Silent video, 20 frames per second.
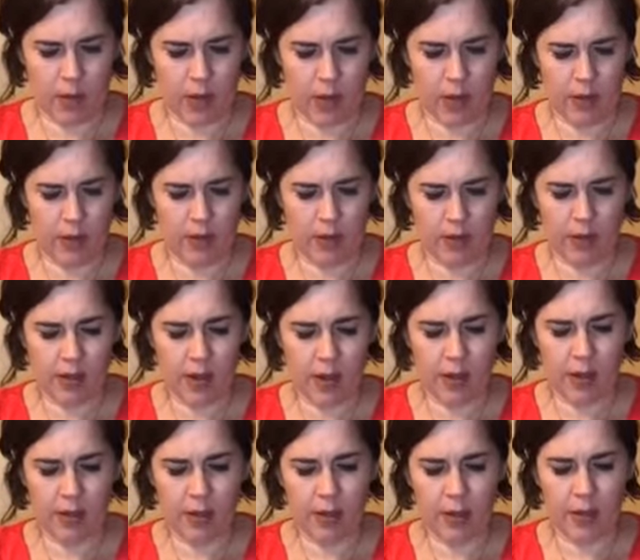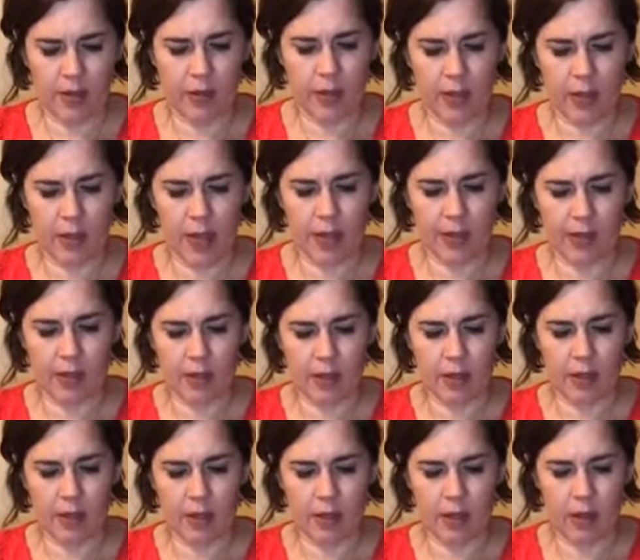on the side of the
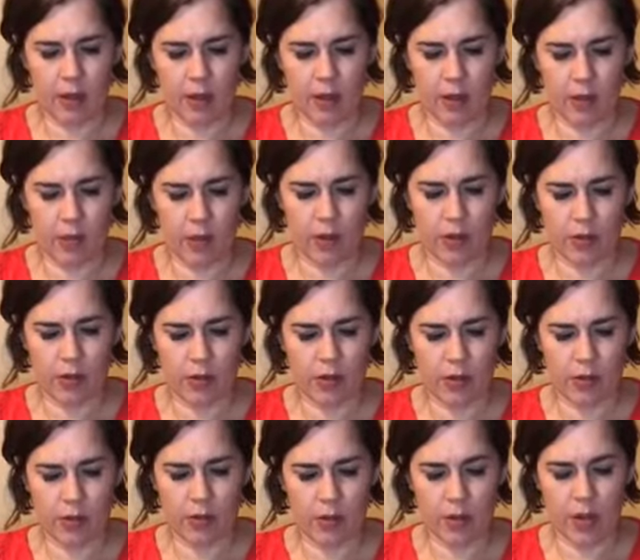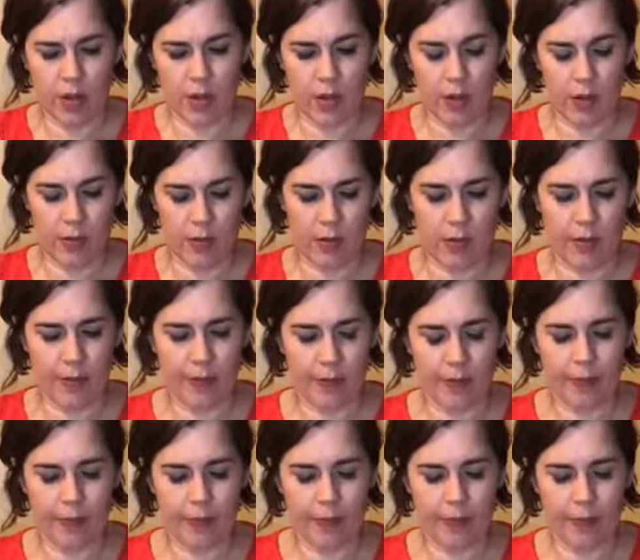elastic that I want to go down.